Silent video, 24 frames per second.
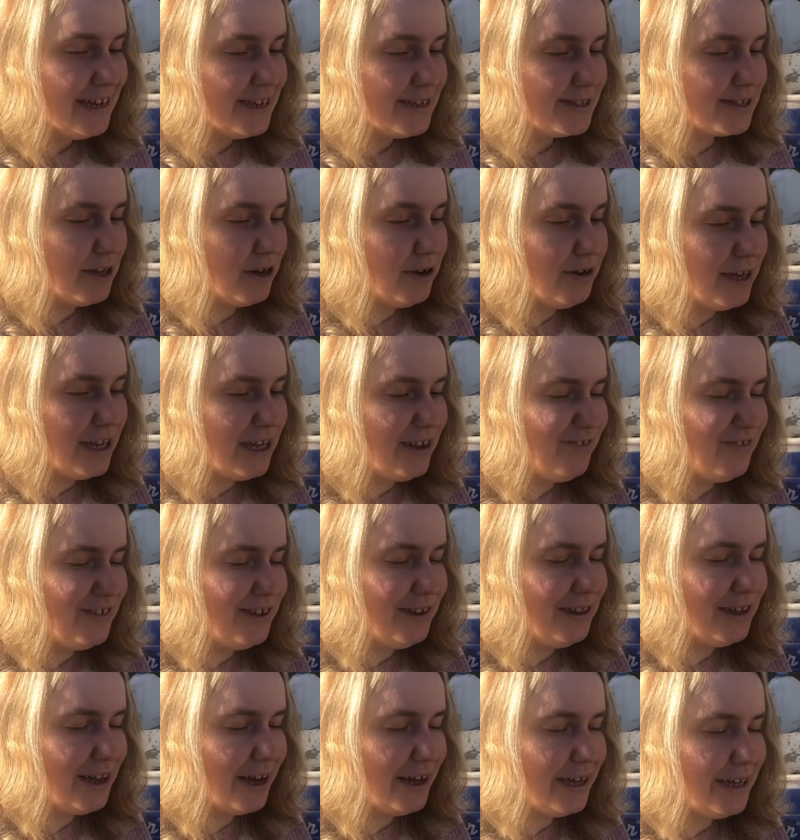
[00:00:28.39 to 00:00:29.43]
So if
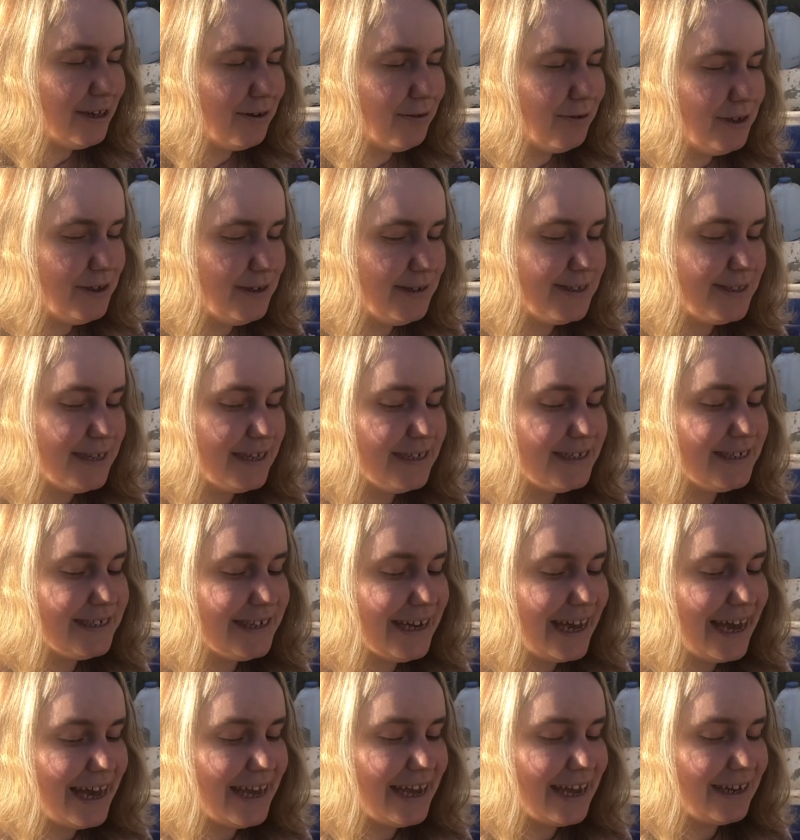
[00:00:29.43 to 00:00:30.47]
you like what you see
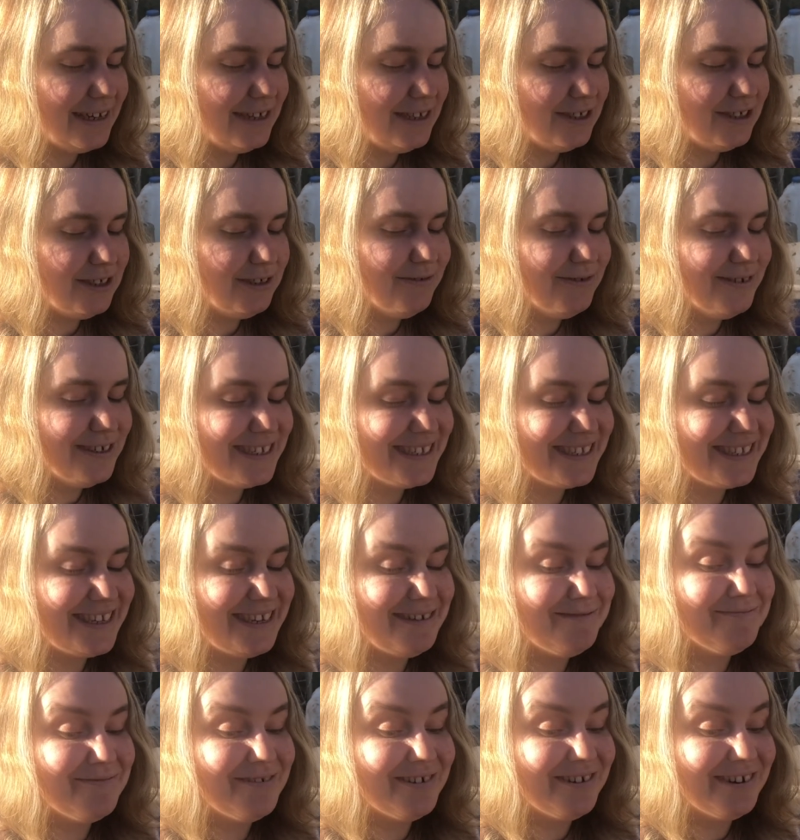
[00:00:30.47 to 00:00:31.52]
today and you do want to
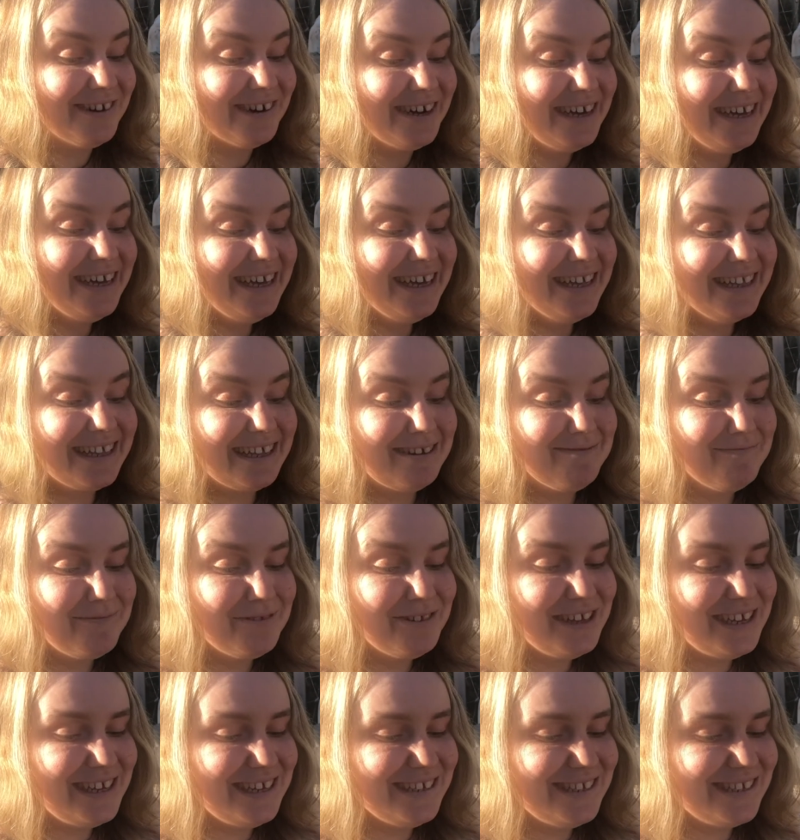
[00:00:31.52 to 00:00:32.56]
see more, then
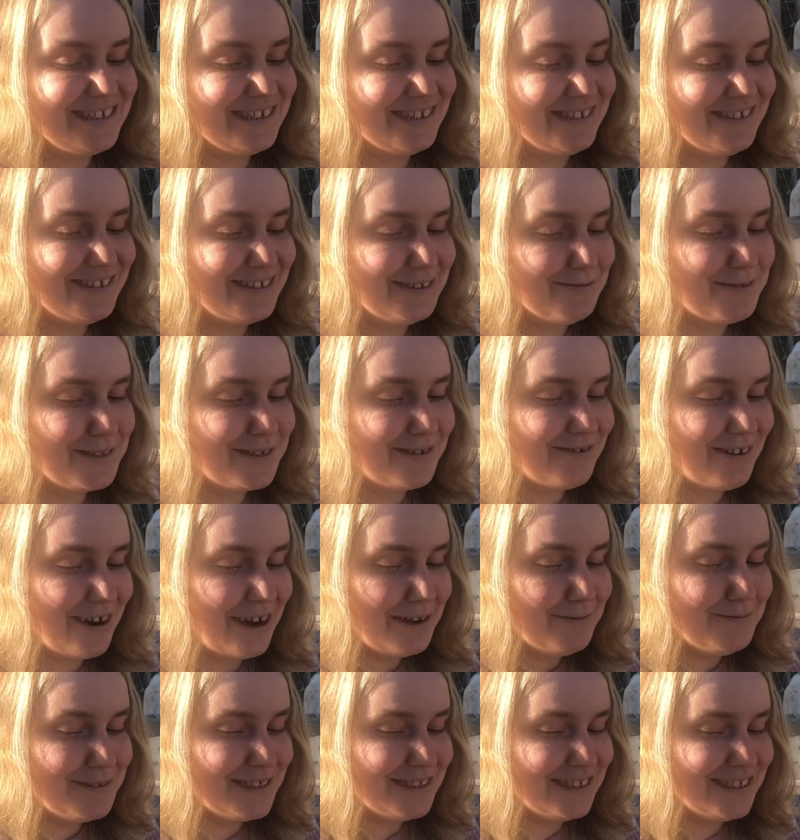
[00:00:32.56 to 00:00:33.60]
please do
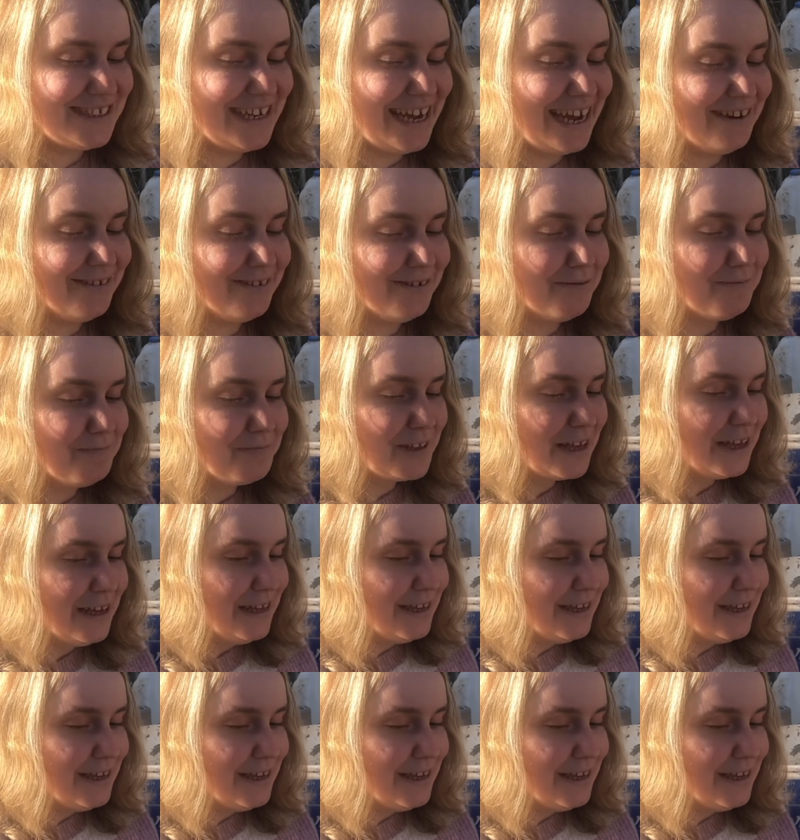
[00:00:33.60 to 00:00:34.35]
subscribe to the channel.